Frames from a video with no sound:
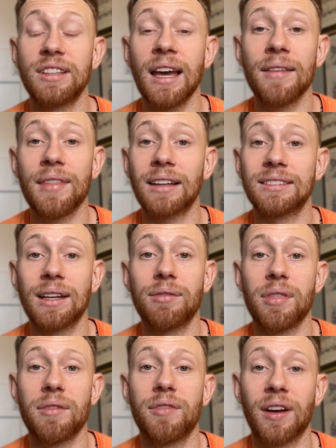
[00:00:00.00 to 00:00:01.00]
yeah, that's
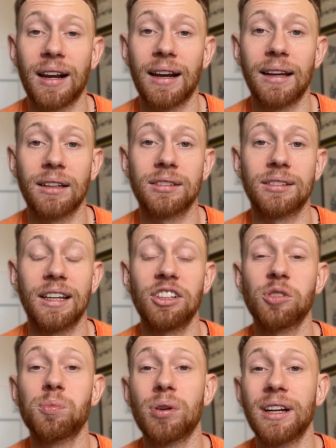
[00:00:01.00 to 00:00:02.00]
everything for clicks.
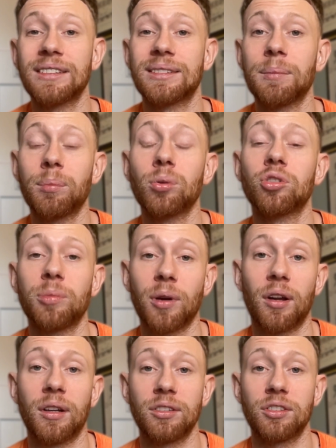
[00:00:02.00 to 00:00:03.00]
It's pretty simple, to be
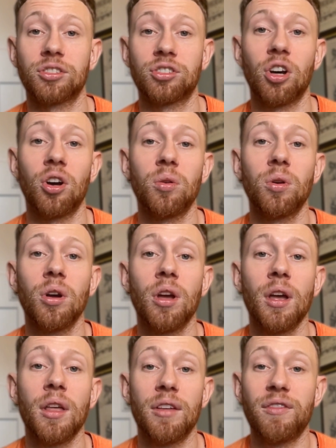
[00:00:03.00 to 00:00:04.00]
honest. So
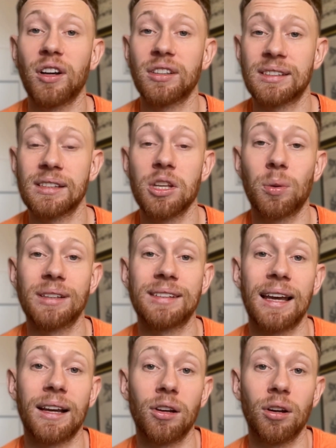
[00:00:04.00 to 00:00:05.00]
the first thing that you want to
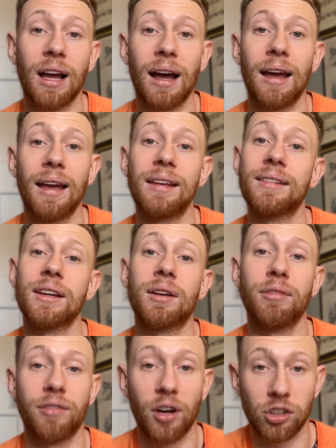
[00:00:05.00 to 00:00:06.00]
take a look at is the
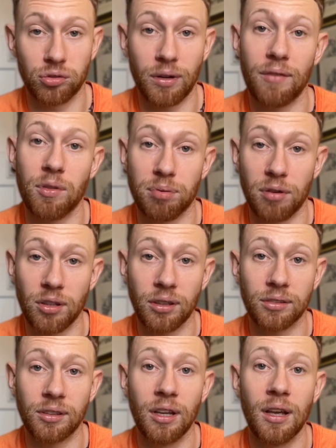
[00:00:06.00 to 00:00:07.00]
conversion rate of the
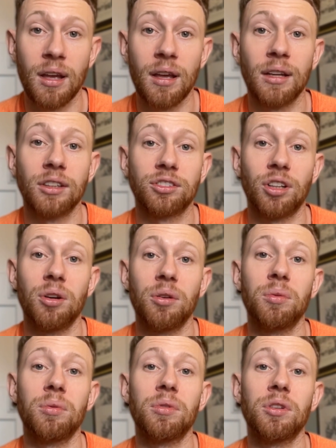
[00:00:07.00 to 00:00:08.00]
product. So
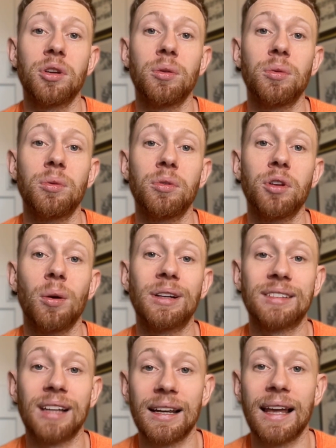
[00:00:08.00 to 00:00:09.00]
you know
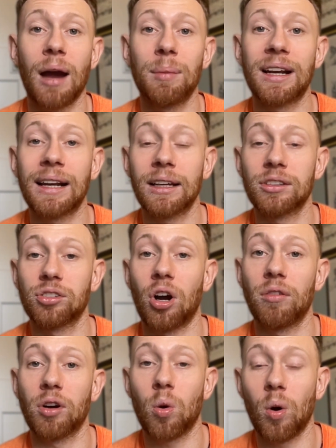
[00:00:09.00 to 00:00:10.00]
exactly how many clicks
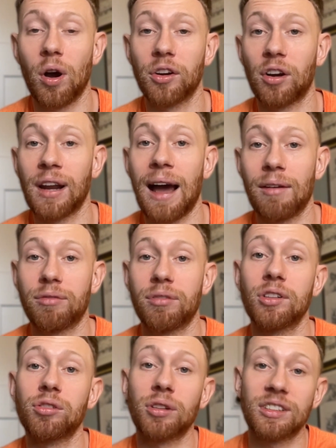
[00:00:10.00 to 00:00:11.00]
are required on
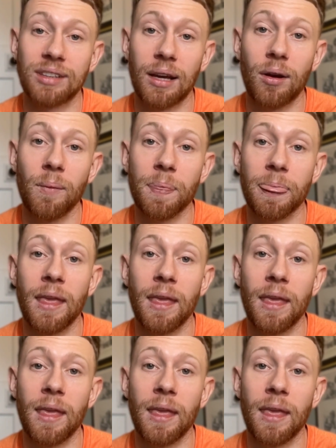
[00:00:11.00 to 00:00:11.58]
average for a sale.